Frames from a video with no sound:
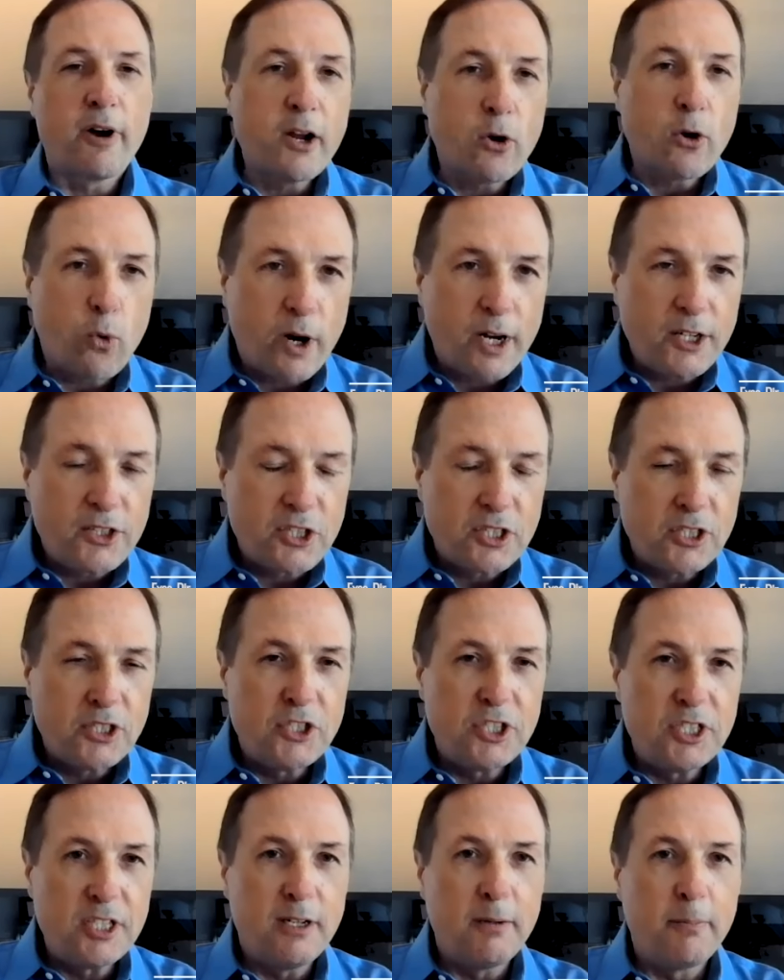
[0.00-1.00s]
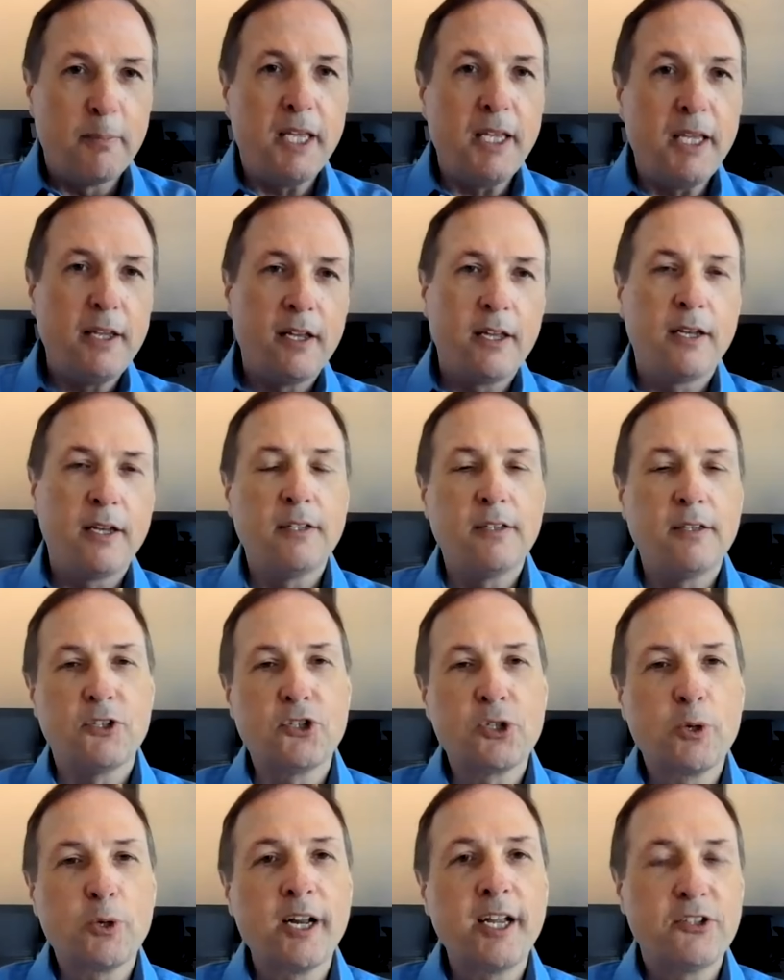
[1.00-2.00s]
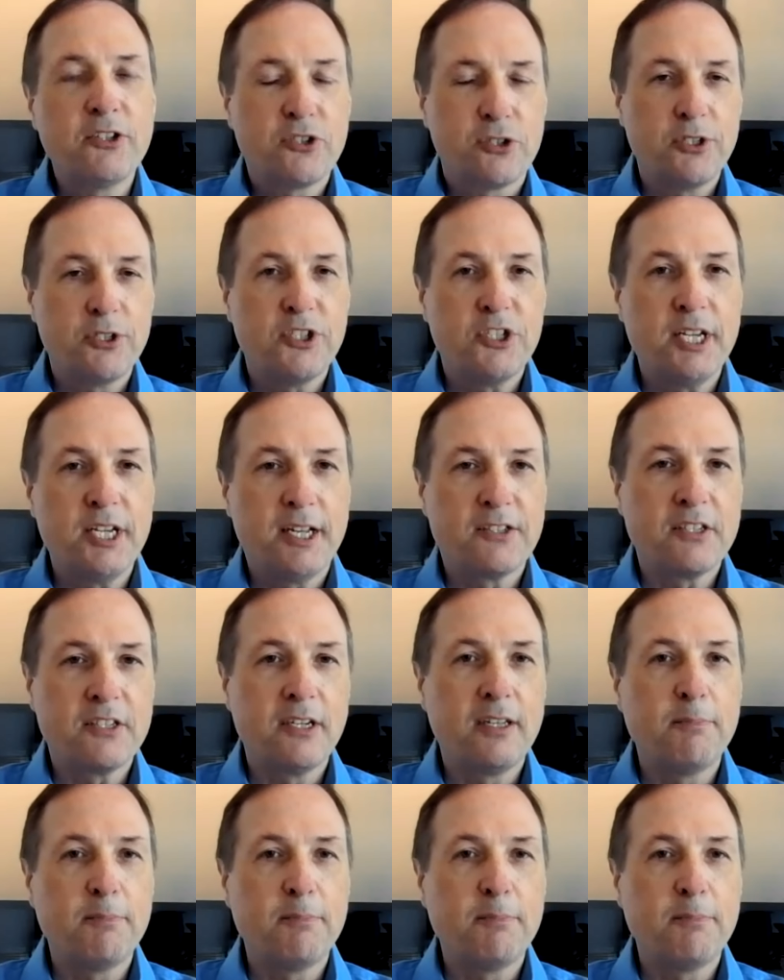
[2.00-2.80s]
great question, Jim. And the short answer is yes.